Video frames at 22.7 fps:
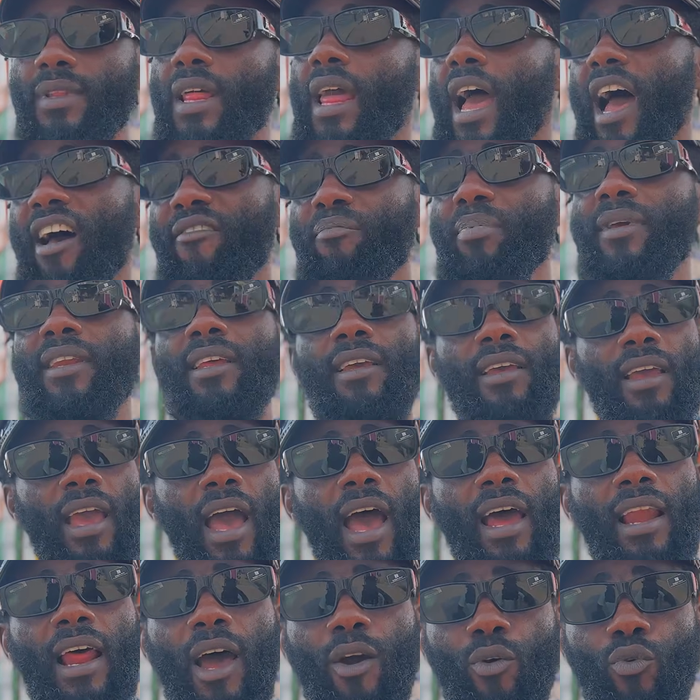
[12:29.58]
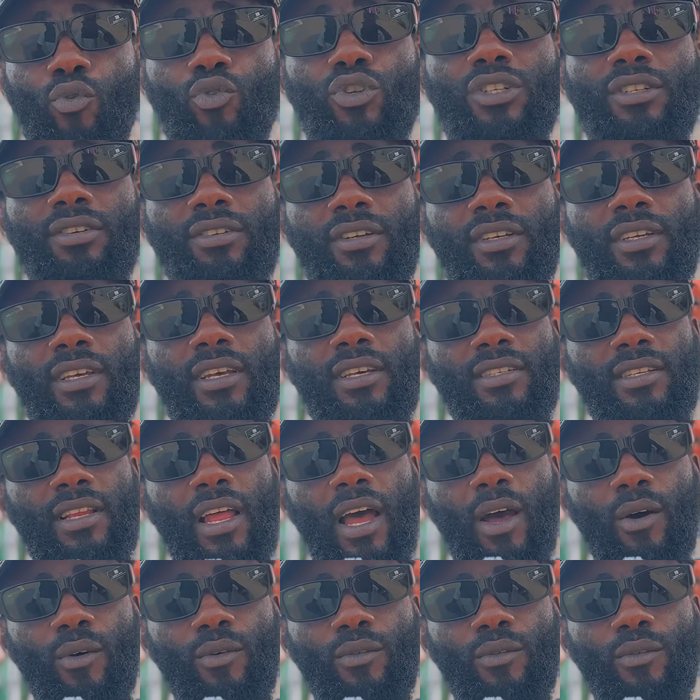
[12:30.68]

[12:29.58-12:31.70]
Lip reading: I've been in Ghana a good 3 years now.